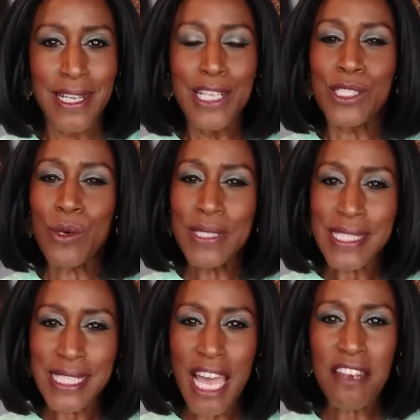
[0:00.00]
So
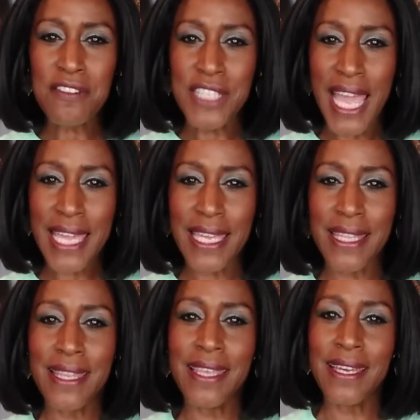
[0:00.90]
instead of
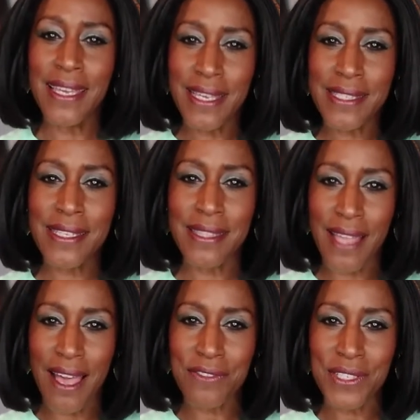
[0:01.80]
taking the easy
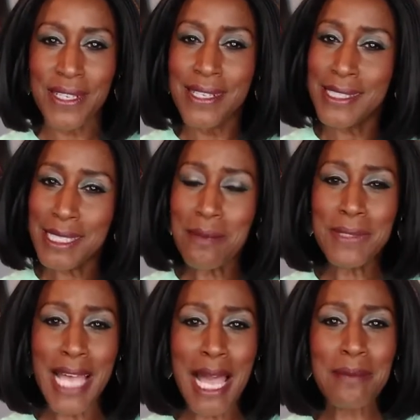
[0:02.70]
left,
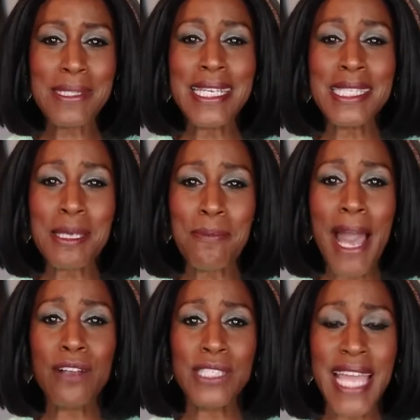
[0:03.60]
sometimes it's
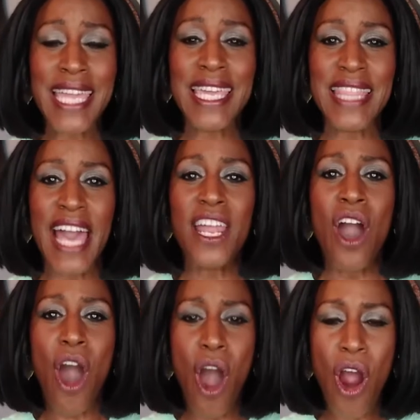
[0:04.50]
about taking that
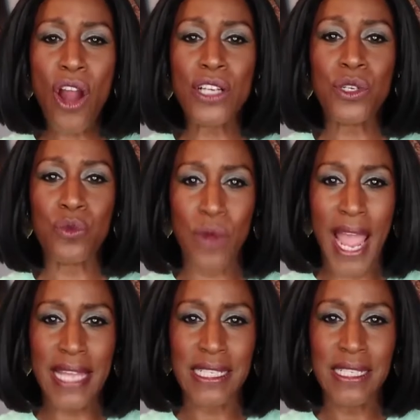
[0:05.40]
hard
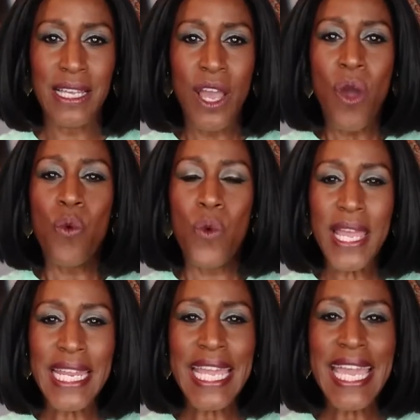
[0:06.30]
right.
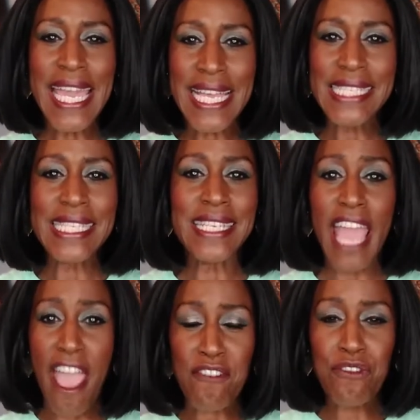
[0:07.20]
Winning isn't
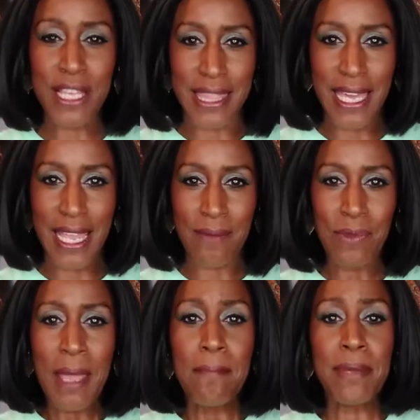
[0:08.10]
everything.
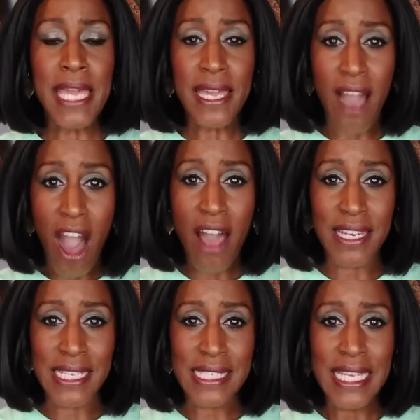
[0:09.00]
Being
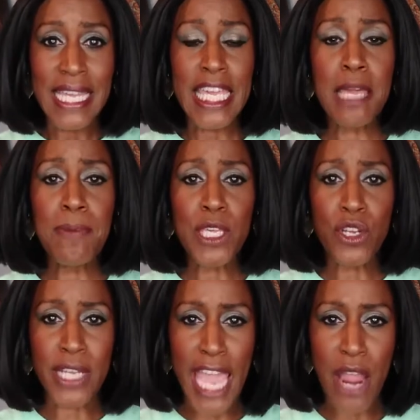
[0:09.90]
honest, keeping your
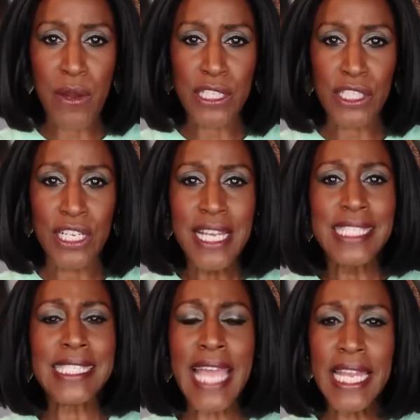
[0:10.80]
character,
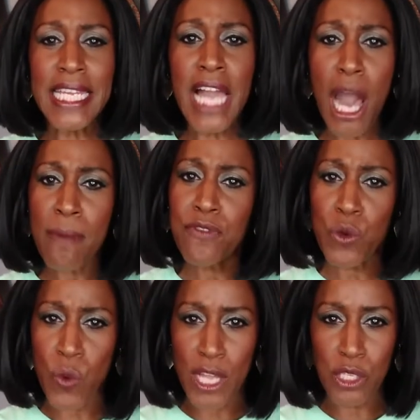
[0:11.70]
standing up for
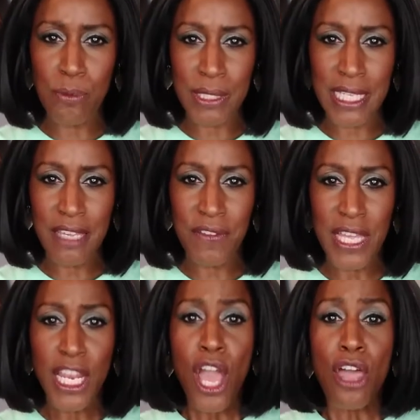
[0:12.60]
what you believe
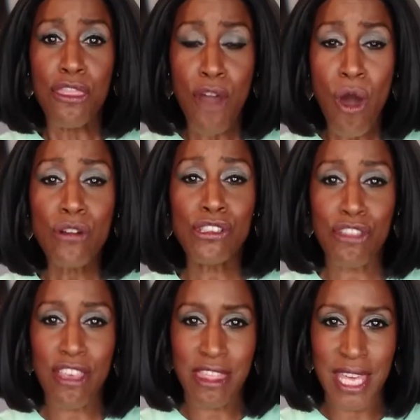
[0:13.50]
in, those are
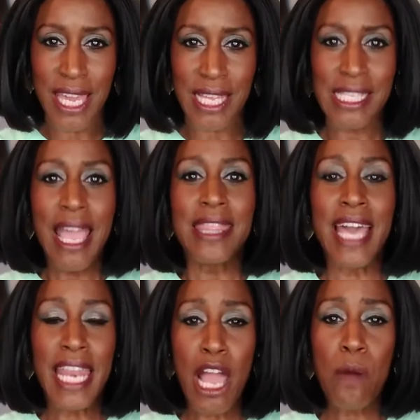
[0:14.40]
the things
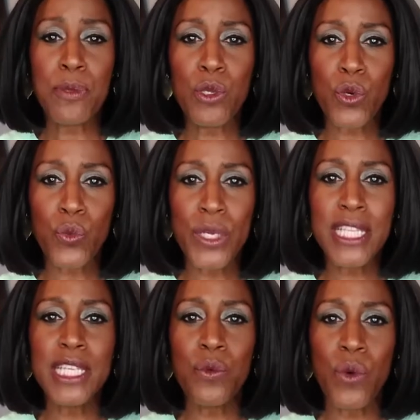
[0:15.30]
that help you to
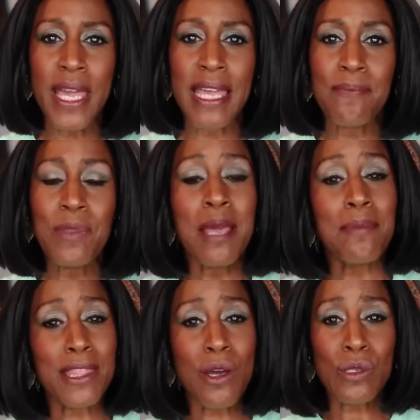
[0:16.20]
really win.
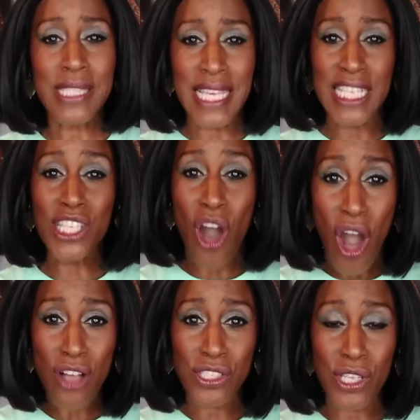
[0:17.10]
But those things
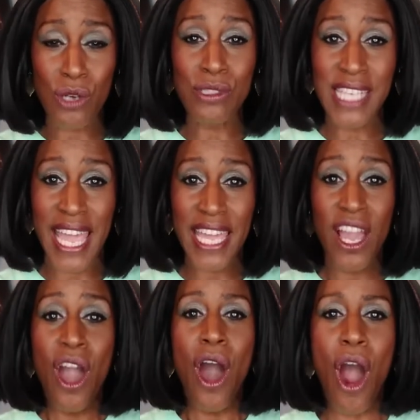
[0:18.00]
also take
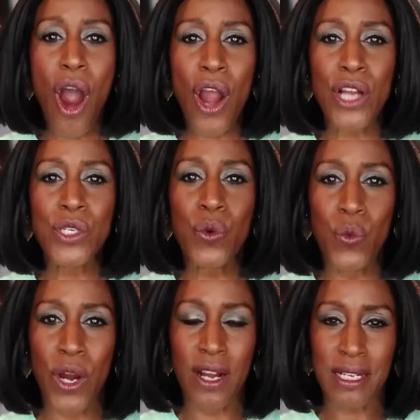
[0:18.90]
hard
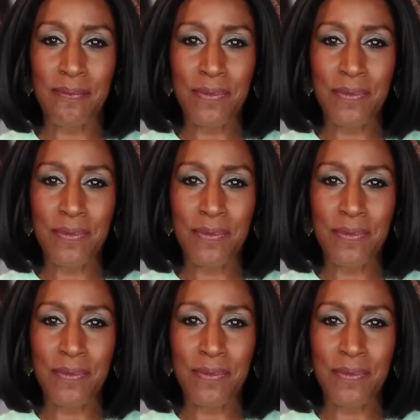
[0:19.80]
work.